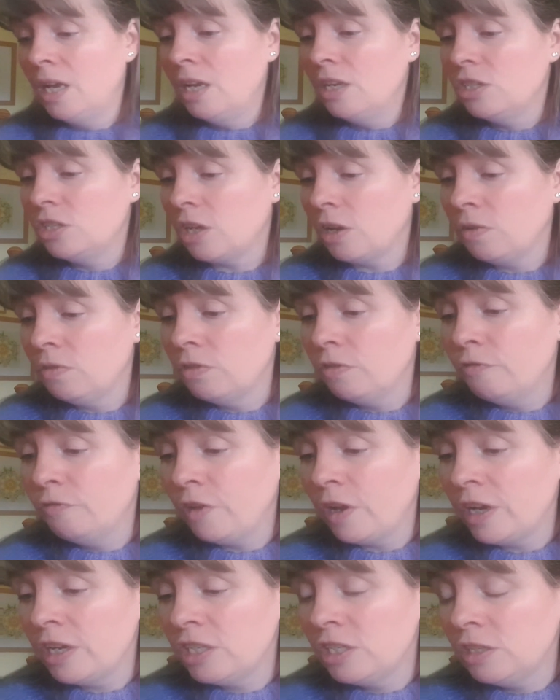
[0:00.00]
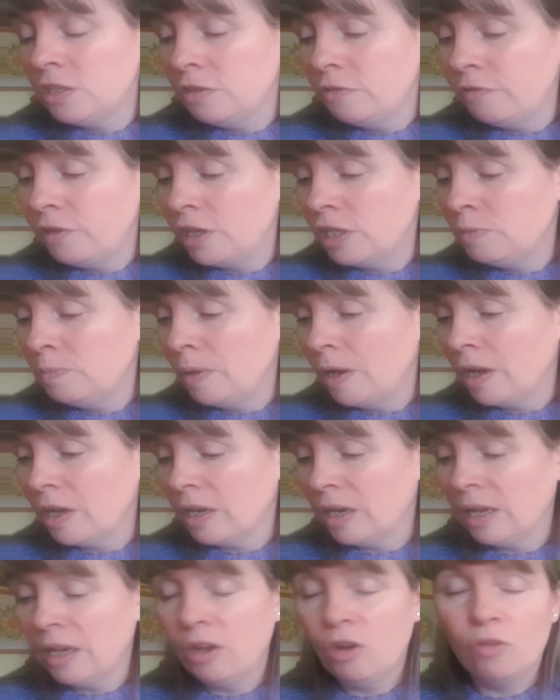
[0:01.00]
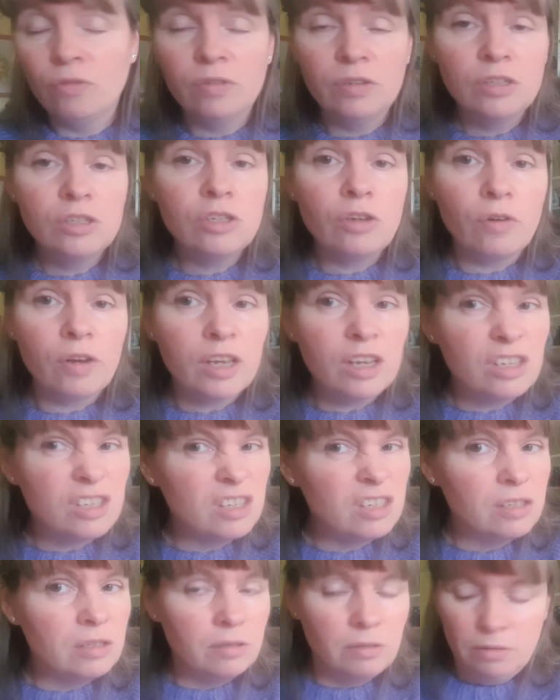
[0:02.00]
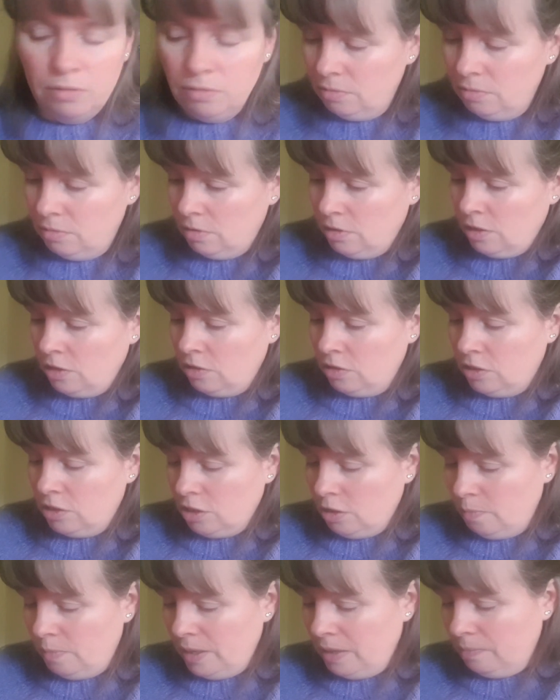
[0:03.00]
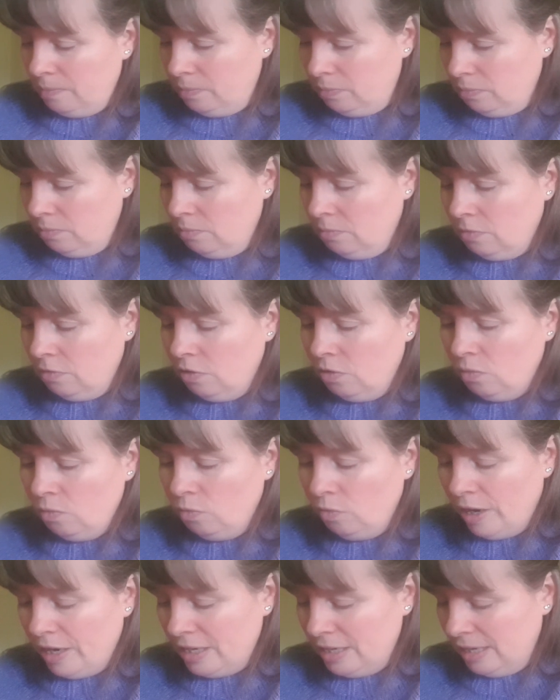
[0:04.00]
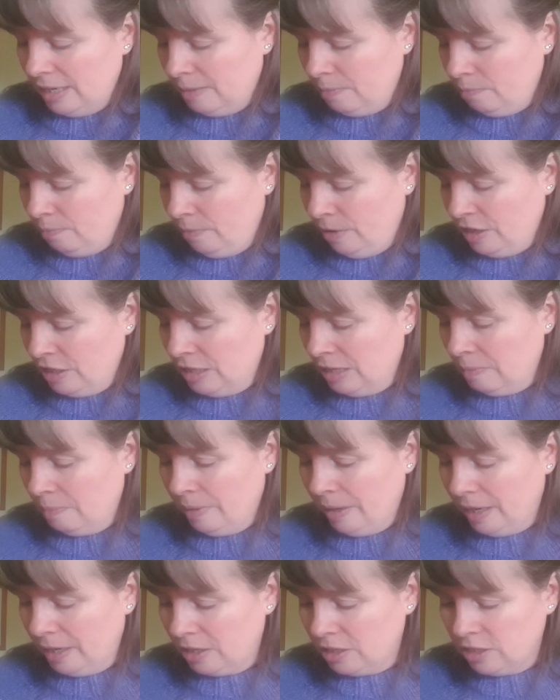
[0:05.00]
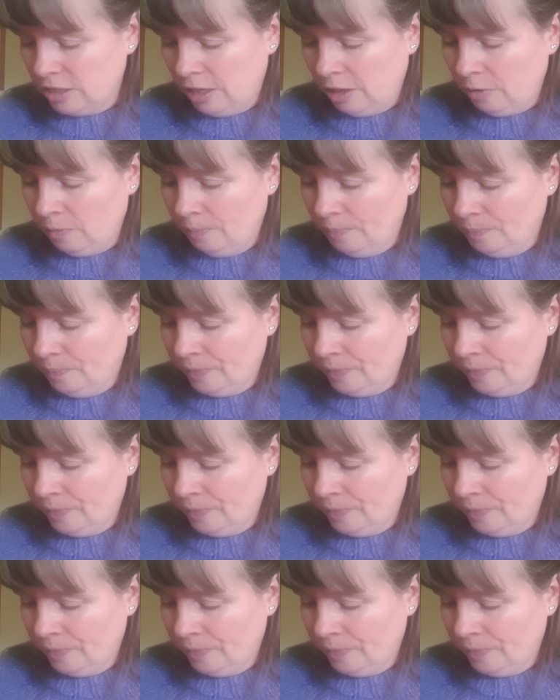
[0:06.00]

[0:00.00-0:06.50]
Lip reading: So the first bargain I got, sorry, because it's it's going to be rattling bags now.